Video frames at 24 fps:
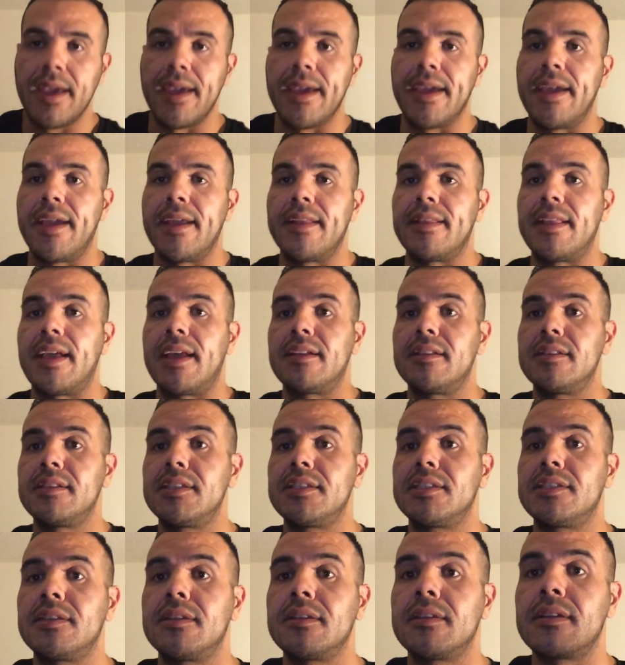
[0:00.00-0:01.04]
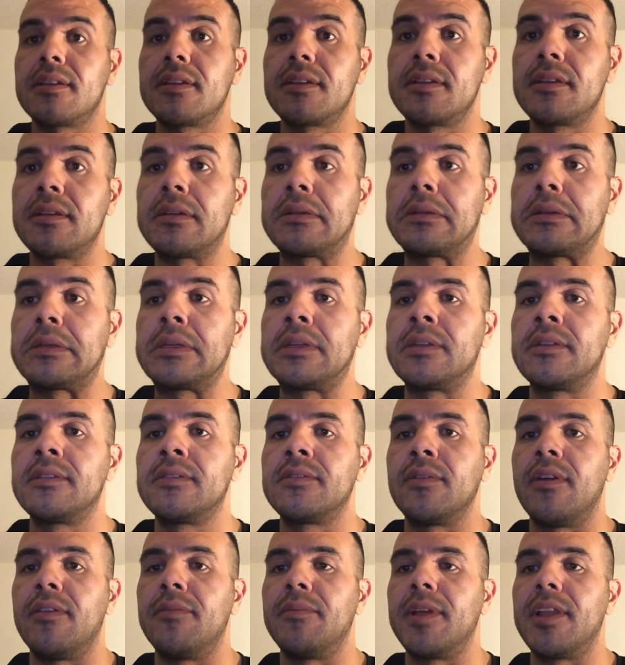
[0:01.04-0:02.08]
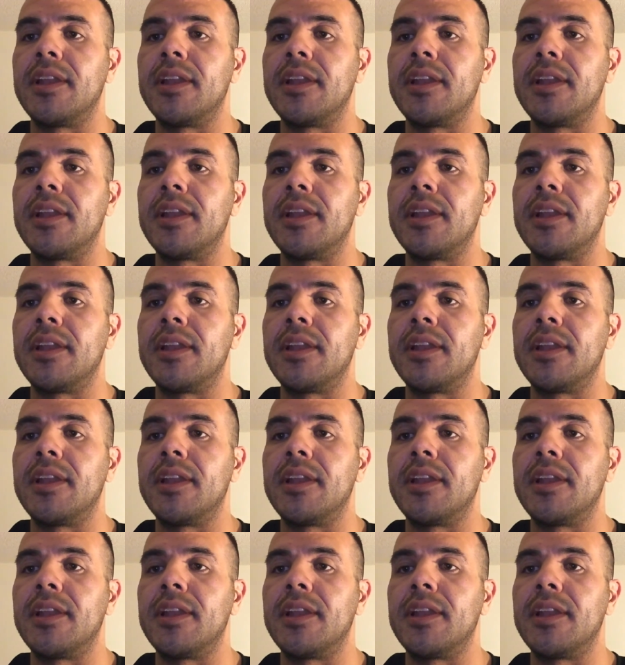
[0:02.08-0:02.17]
And that only took 12